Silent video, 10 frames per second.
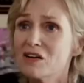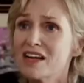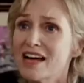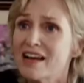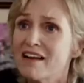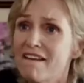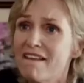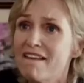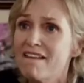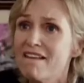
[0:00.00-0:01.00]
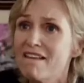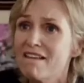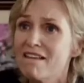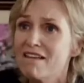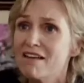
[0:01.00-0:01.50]
Cocaine.
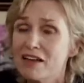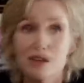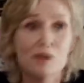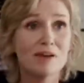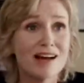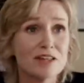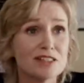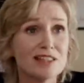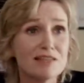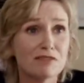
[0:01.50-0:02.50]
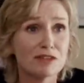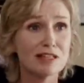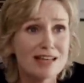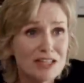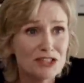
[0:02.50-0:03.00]
You know what I used to
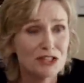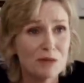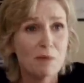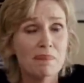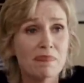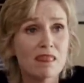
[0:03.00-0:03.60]
eat for lunch?